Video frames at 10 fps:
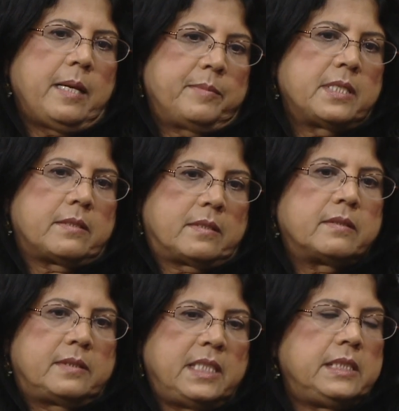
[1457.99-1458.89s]
I'm
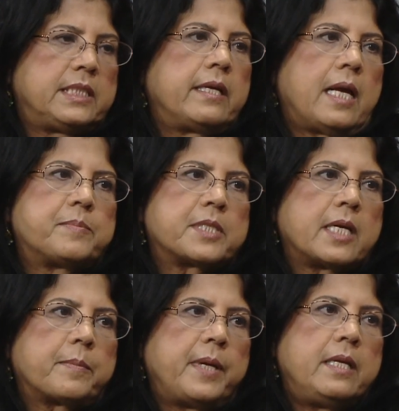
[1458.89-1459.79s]
teaching
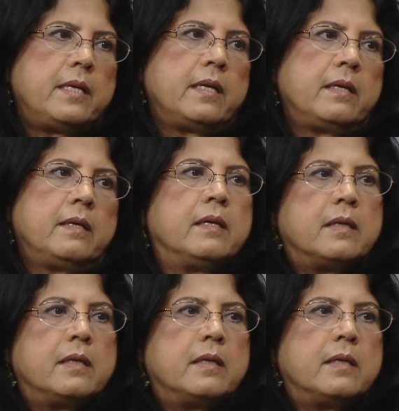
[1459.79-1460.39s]
abstract painting,